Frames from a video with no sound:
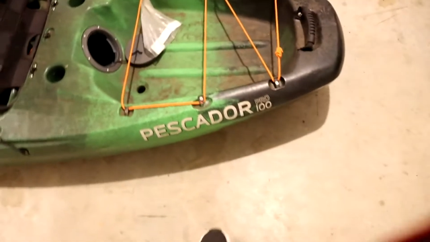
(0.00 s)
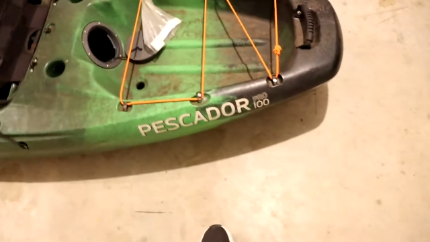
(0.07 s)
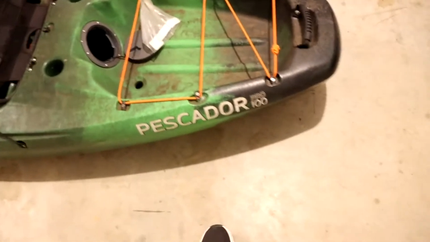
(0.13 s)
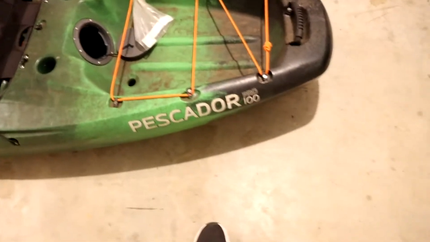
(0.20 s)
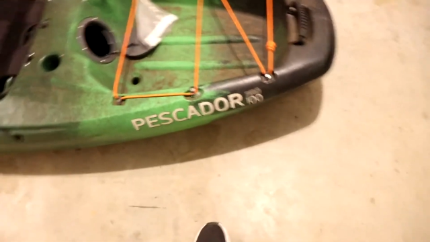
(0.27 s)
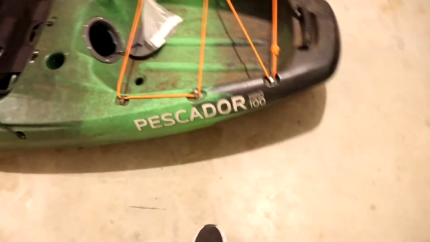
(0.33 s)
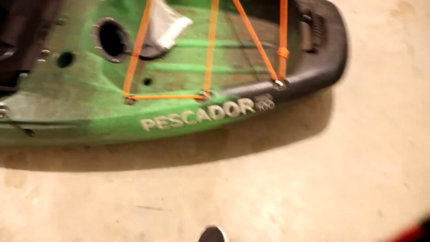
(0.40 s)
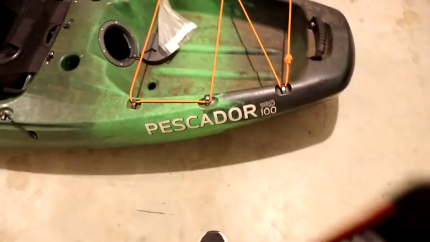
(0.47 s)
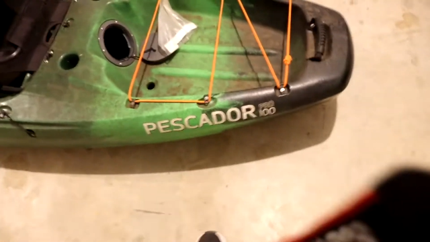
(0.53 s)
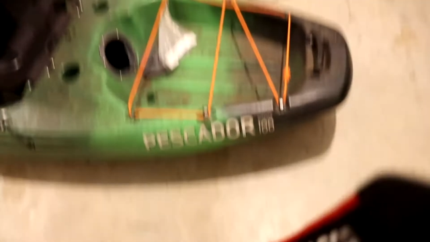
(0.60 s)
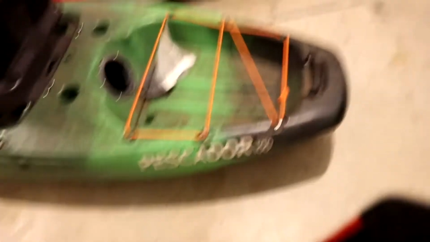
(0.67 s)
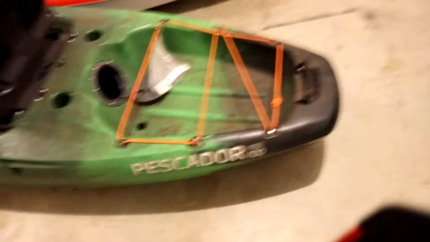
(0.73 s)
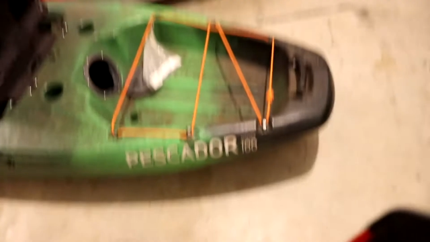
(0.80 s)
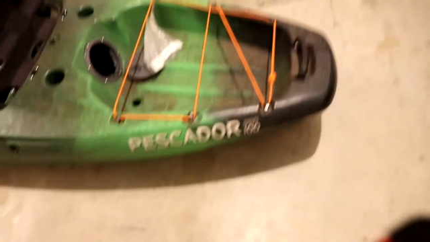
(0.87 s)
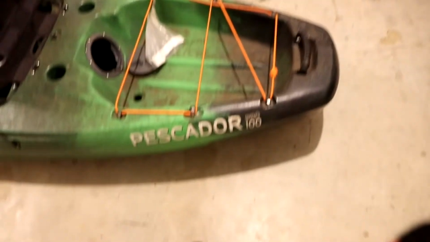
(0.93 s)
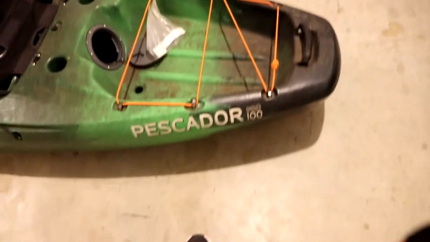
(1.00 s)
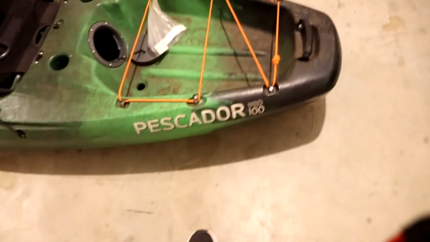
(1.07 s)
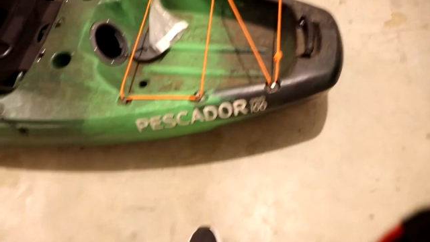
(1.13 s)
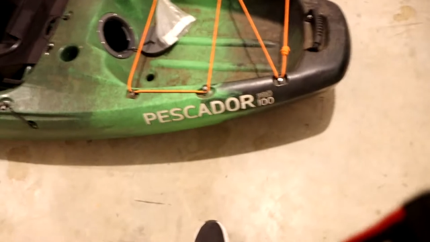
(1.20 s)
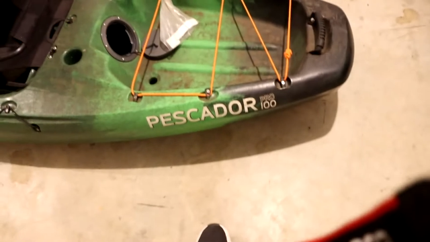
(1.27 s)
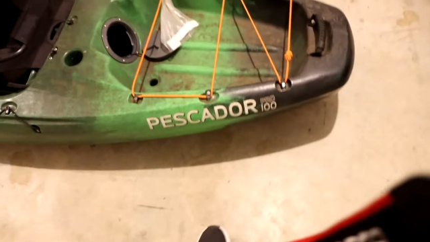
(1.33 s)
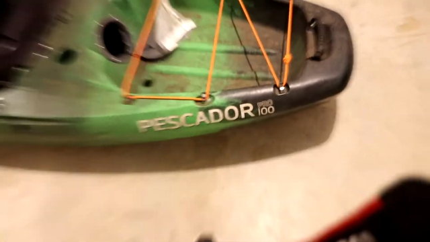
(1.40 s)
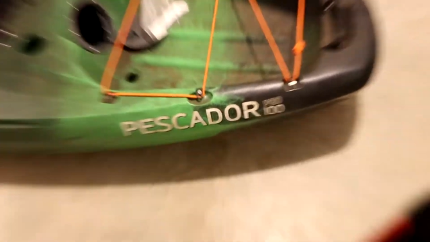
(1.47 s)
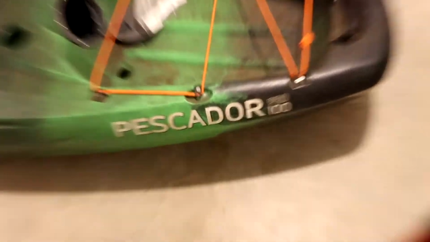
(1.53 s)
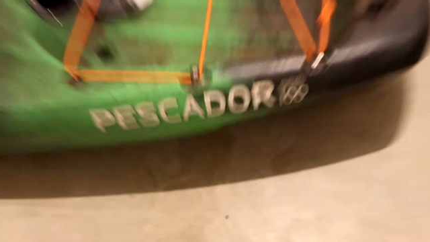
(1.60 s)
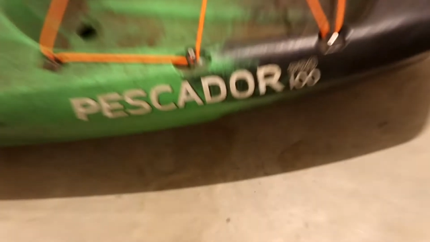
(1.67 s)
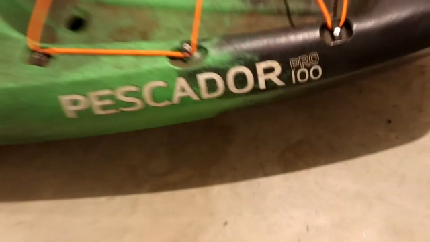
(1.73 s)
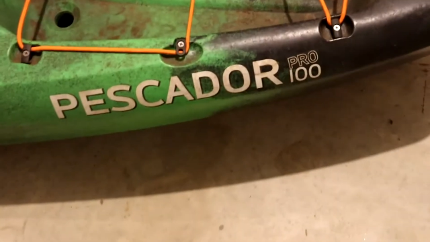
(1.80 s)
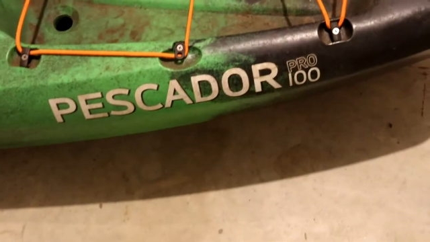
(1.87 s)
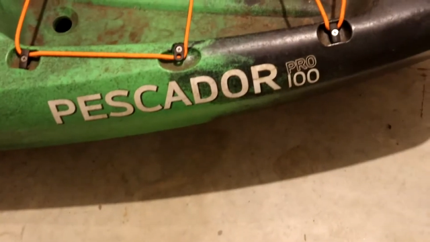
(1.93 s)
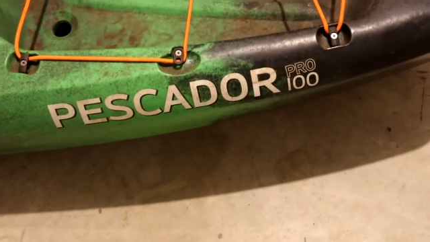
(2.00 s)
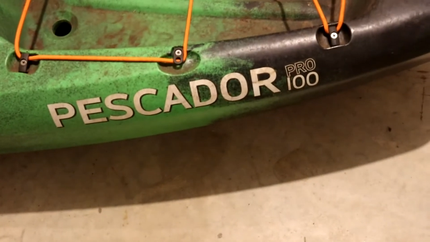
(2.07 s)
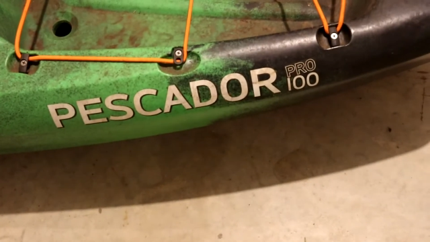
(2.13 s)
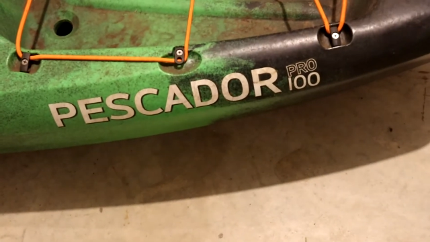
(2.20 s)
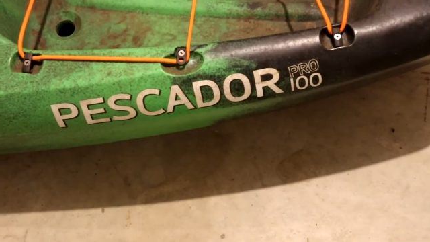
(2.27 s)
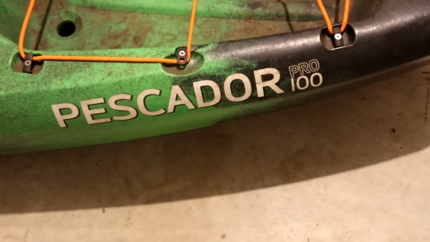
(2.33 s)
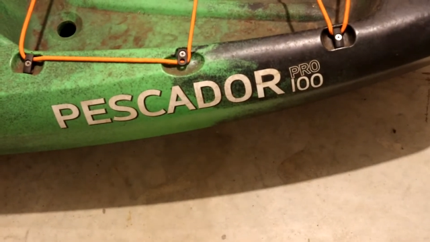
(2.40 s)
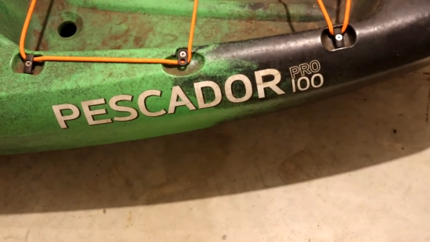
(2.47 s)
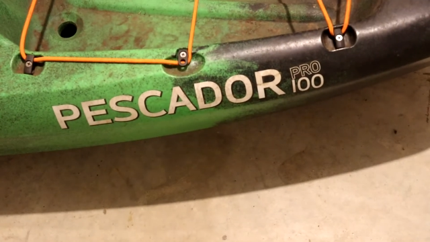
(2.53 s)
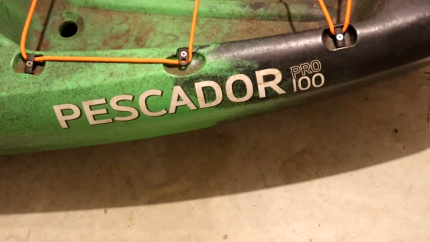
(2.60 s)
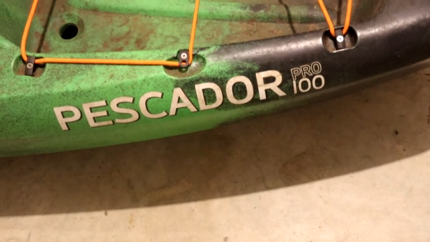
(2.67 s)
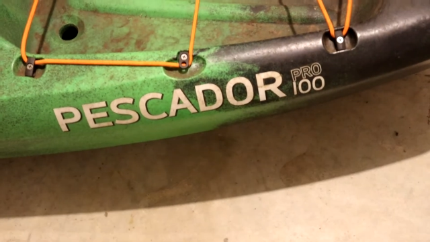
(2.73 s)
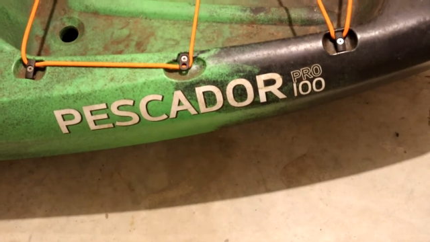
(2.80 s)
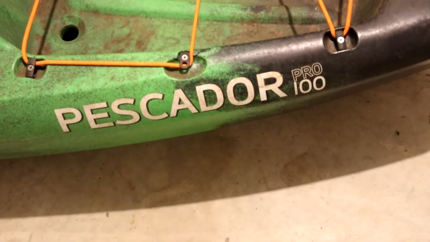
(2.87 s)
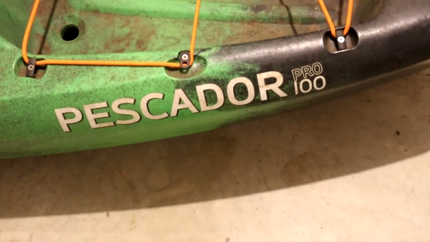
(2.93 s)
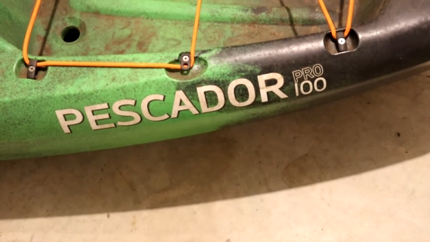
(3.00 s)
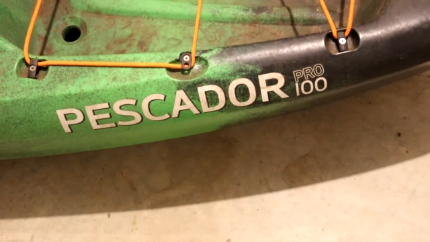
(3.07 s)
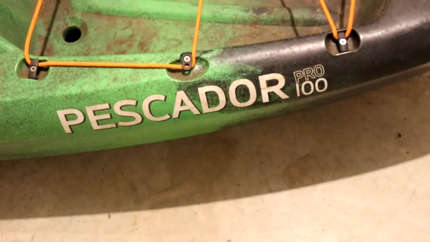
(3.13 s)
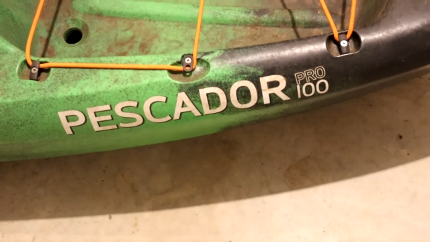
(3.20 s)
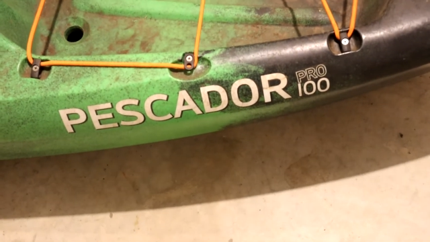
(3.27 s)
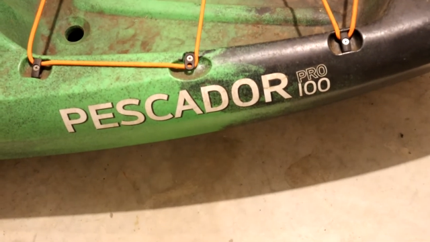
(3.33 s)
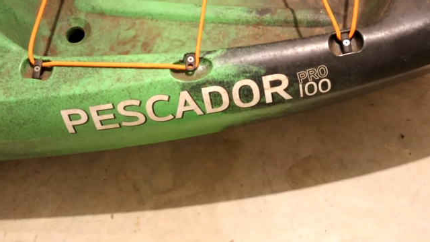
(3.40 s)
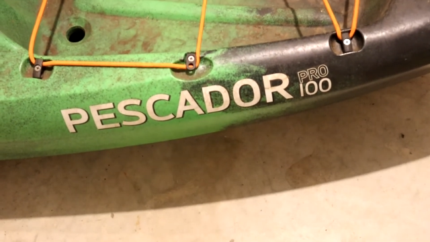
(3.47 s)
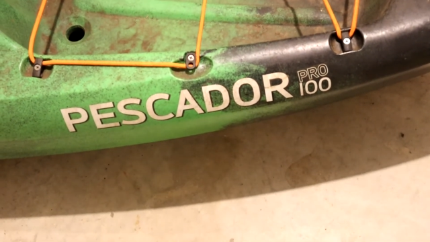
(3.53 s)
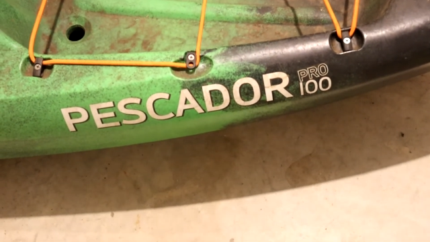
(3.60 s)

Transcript: [unreadable: no face in view]